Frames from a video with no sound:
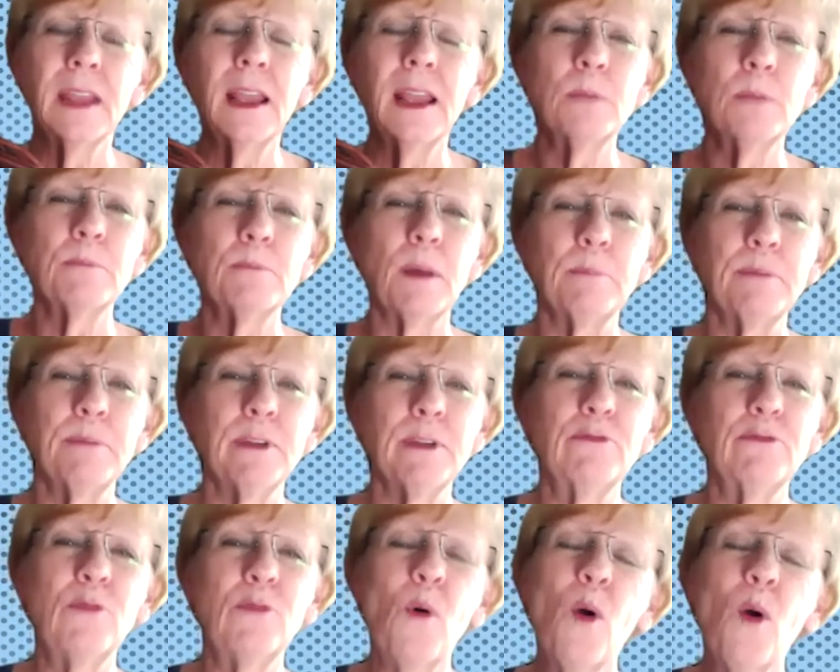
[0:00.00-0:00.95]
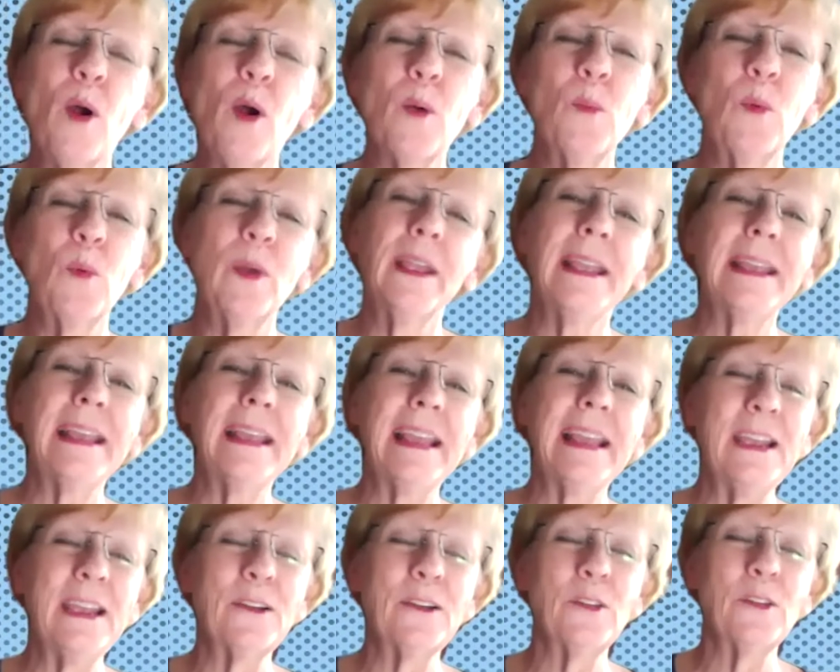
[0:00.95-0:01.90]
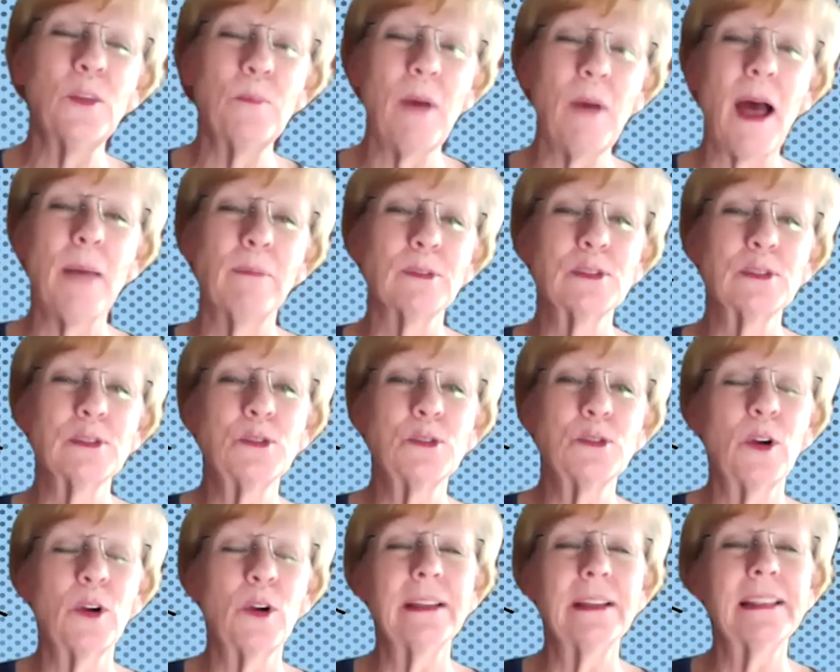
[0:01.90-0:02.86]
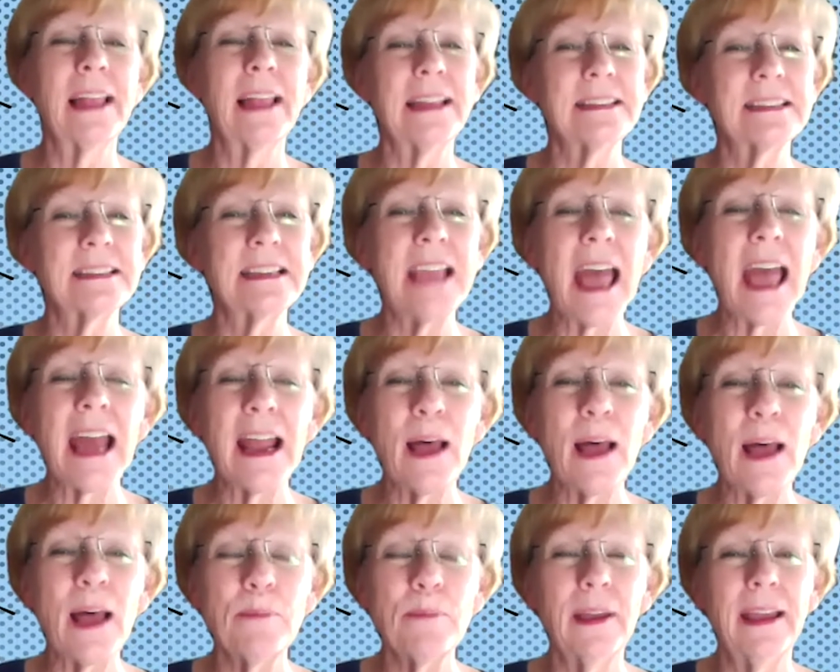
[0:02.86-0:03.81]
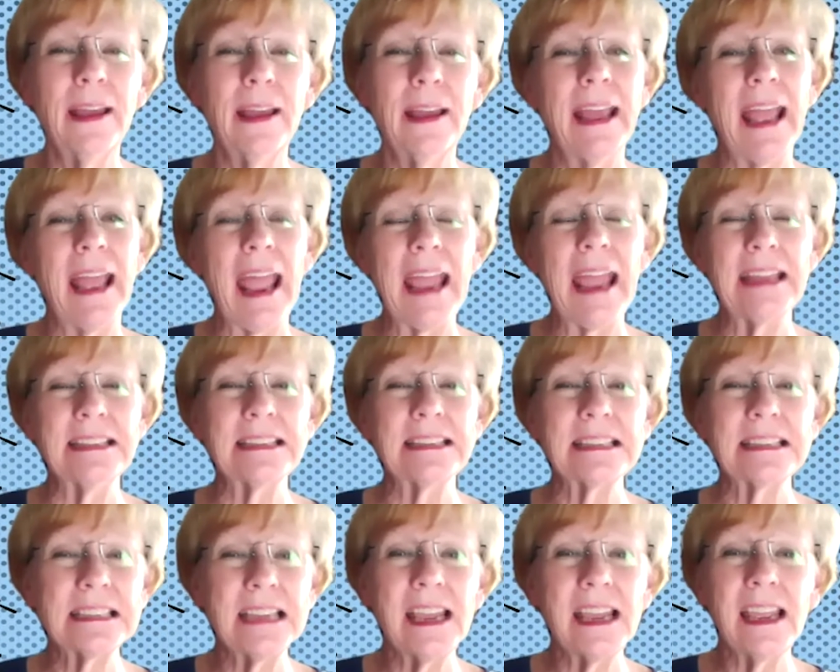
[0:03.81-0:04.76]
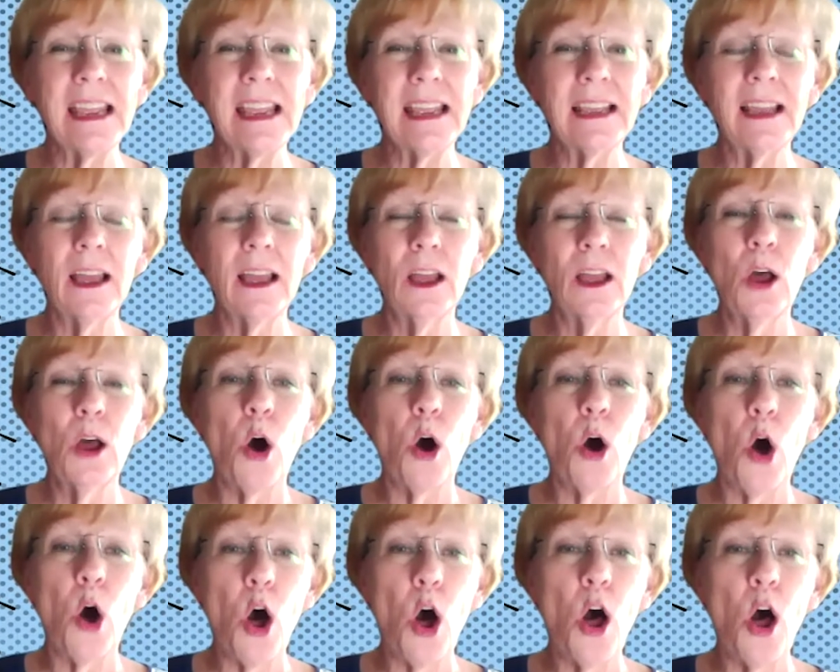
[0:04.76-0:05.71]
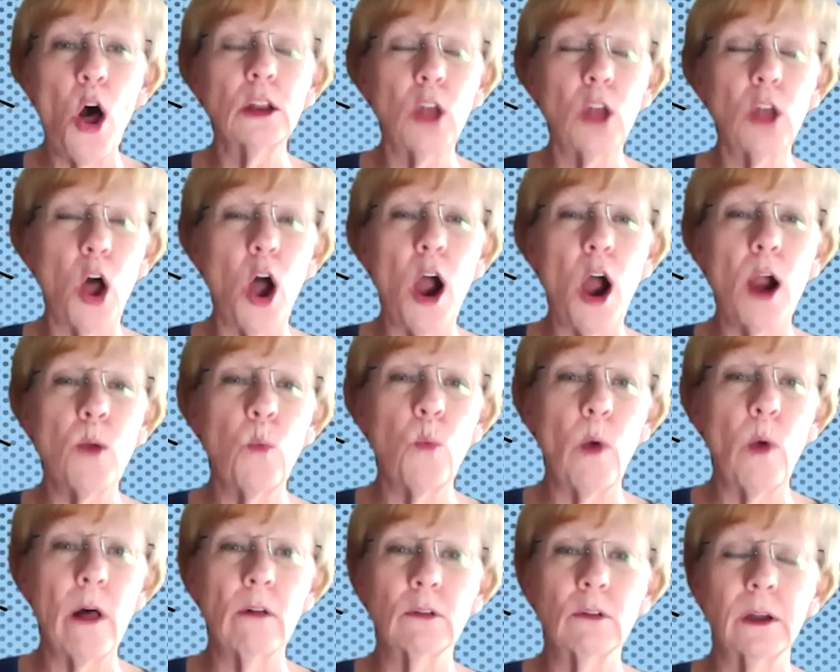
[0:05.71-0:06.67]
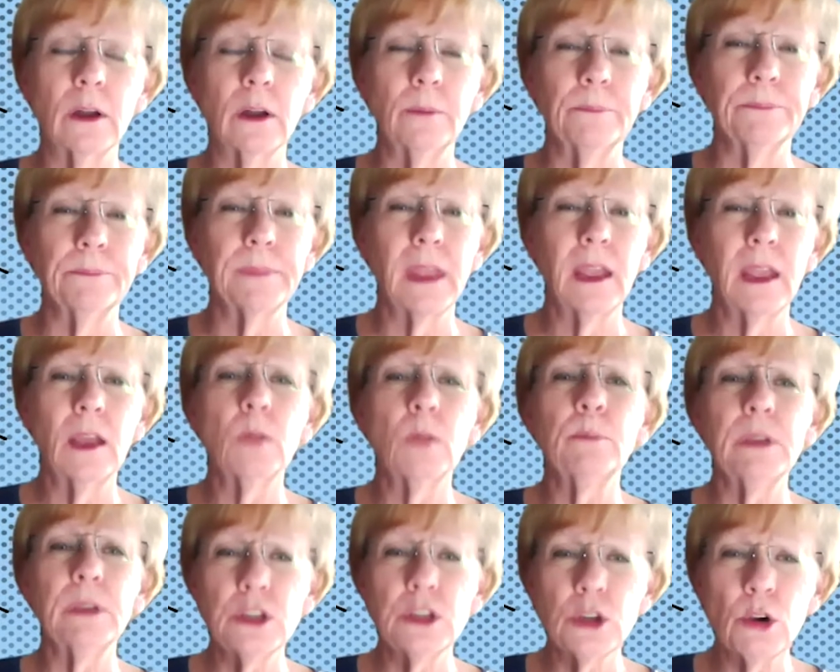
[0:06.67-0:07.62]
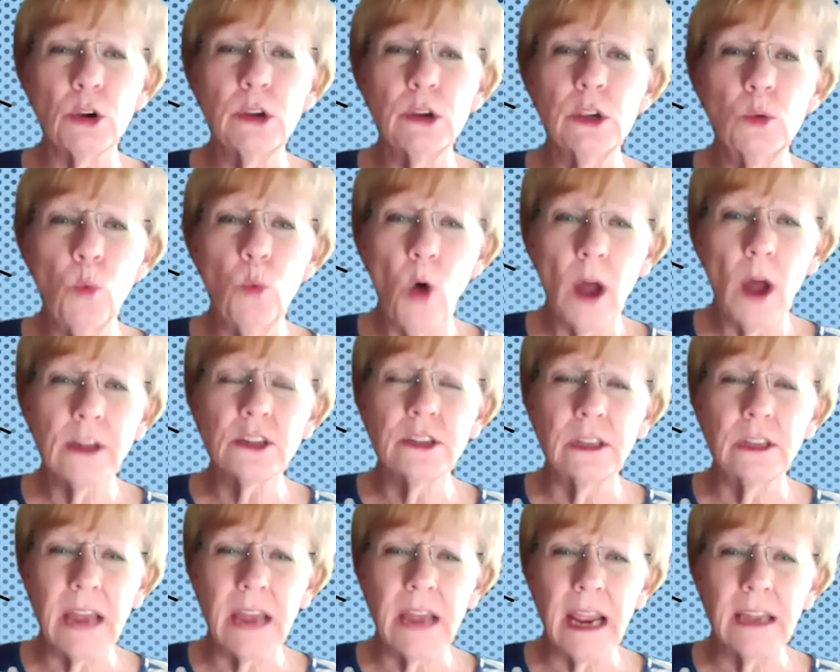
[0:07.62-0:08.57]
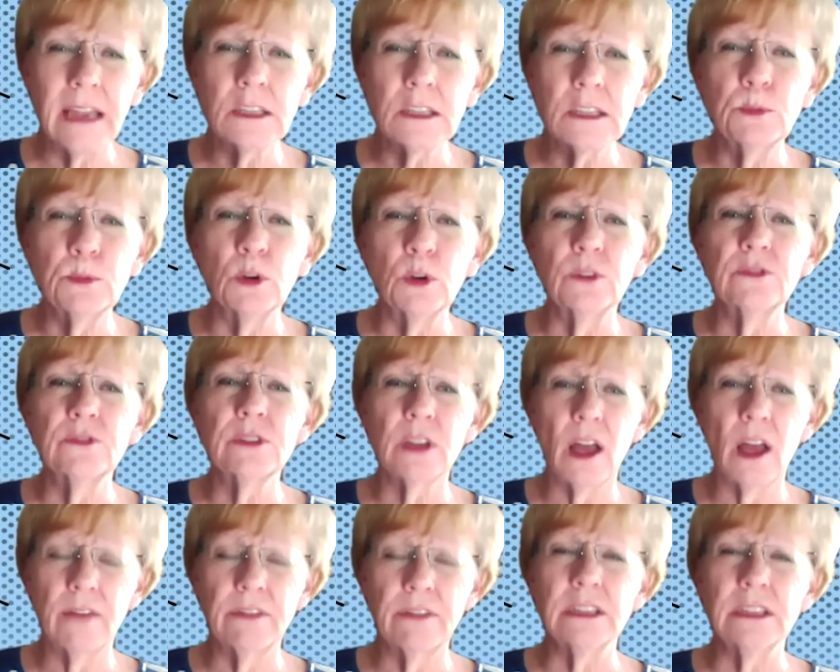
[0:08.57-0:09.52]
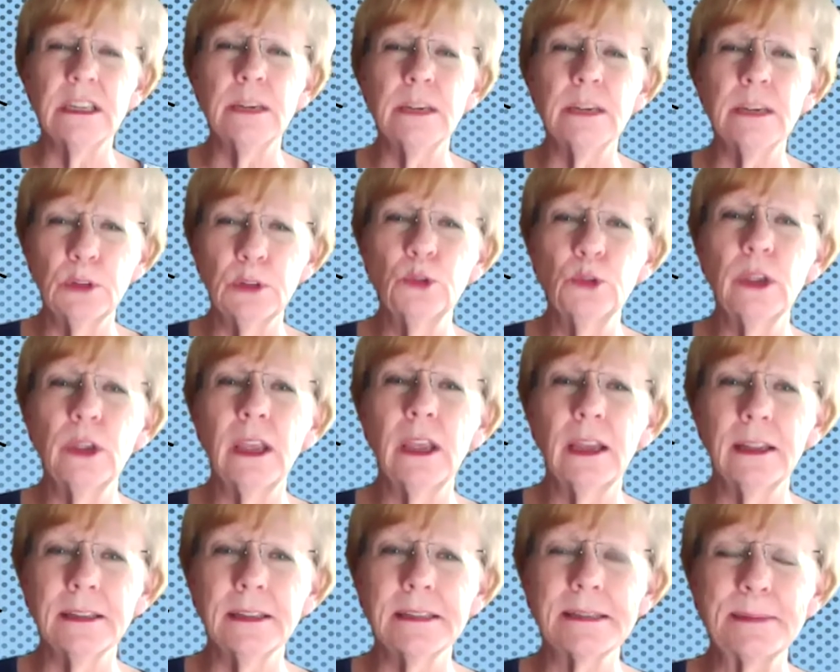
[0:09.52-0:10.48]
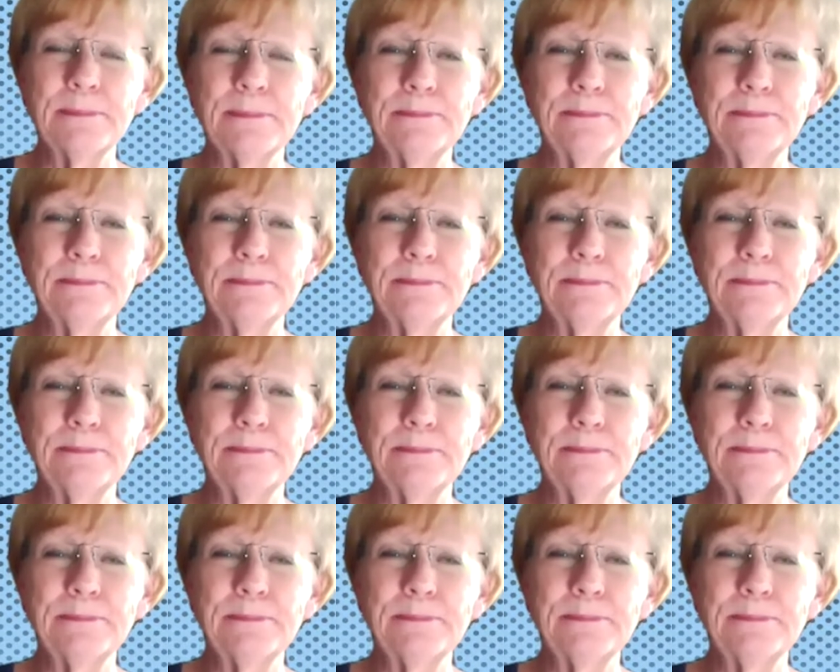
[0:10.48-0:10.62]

But before we hear the Bible story, let's get up and sing All Are Welcome. Be sure you watch the dance moves of the Deep Blue Kids.